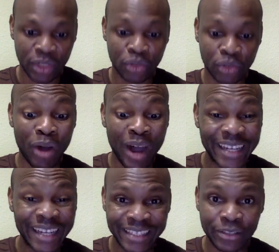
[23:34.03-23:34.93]
droit
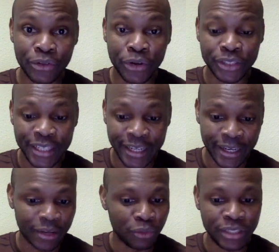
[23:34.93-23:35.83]
d'auteur,
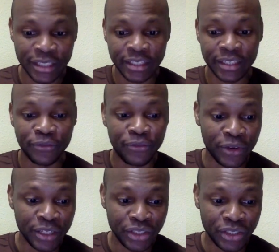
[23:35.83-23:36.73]
which is in
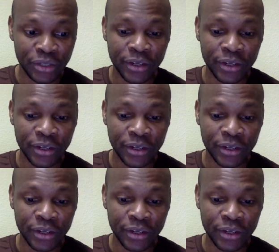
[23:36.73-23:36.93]
French,